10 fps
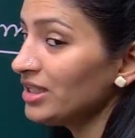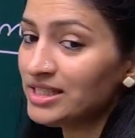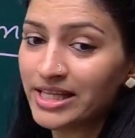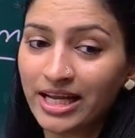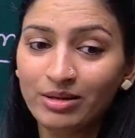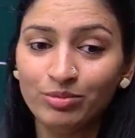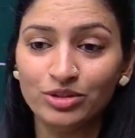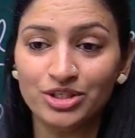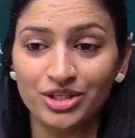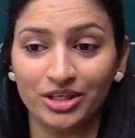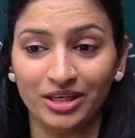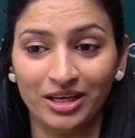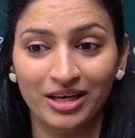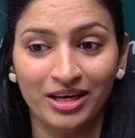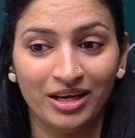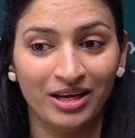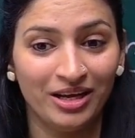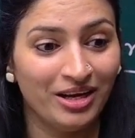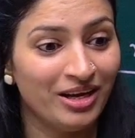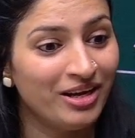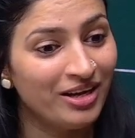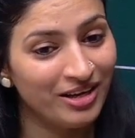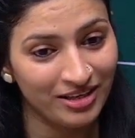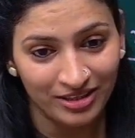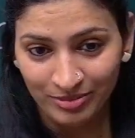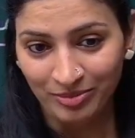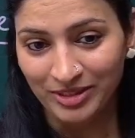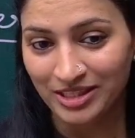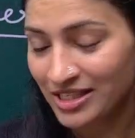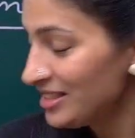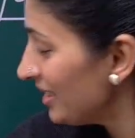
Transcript: the second position. Remember this?